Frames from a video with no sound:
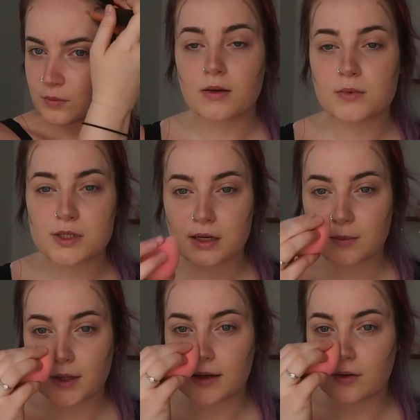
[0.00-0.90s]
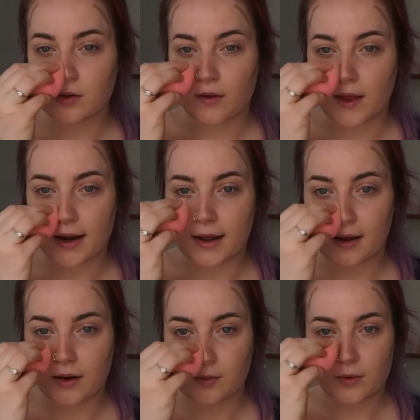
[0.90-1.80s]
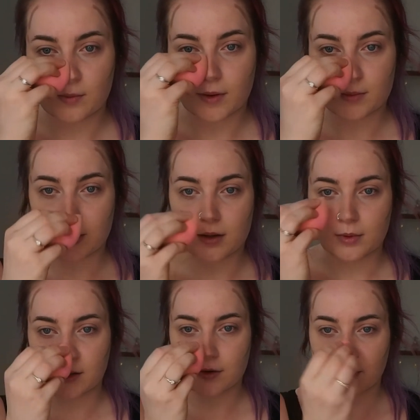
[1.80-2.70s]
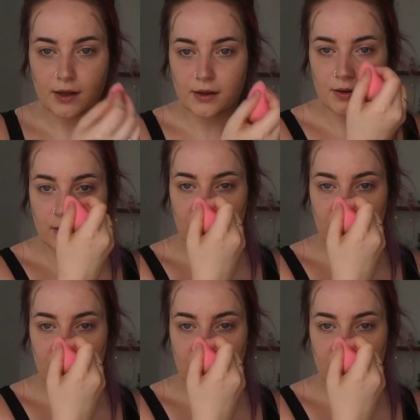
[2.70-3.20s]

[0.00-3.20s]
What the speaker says: I'm just going to blend all of that out with my beauty blender again.